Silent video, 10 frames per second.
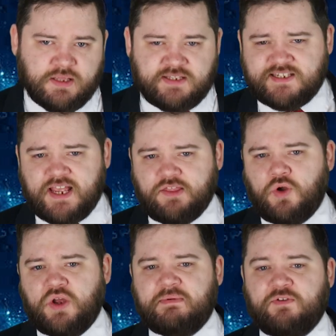This is either
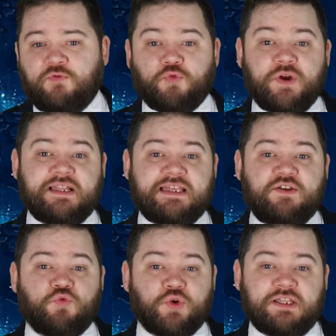going to be
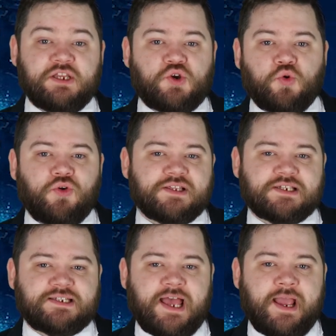really, really cool as
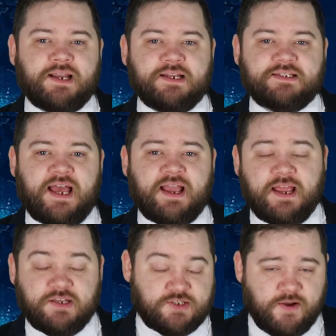a tech in a deck
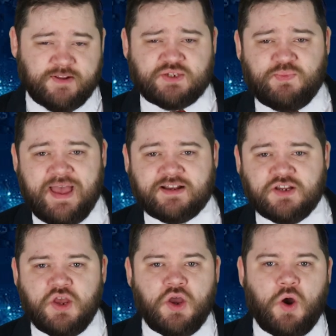I don't
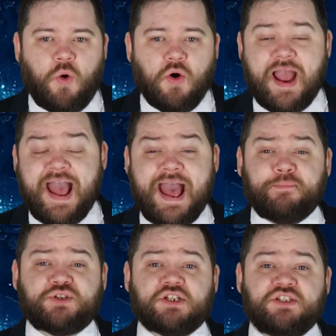expect, or
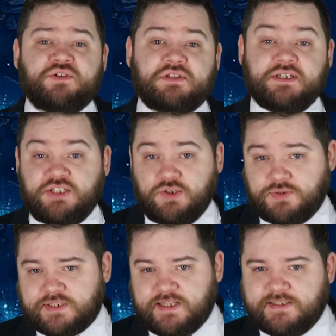absolutely
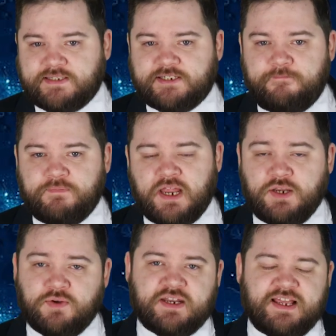useless,
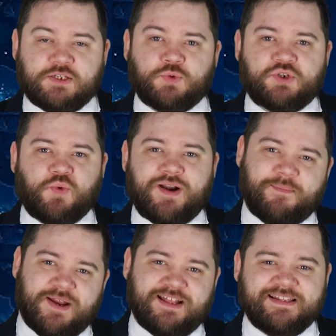and you can guess which one
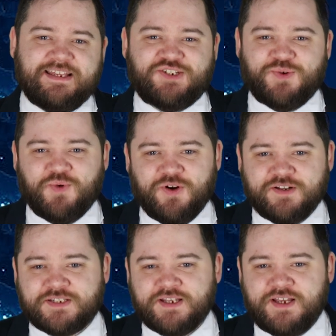I'm going to lean
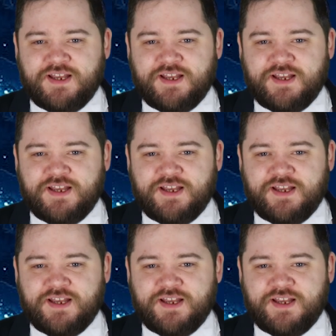towards.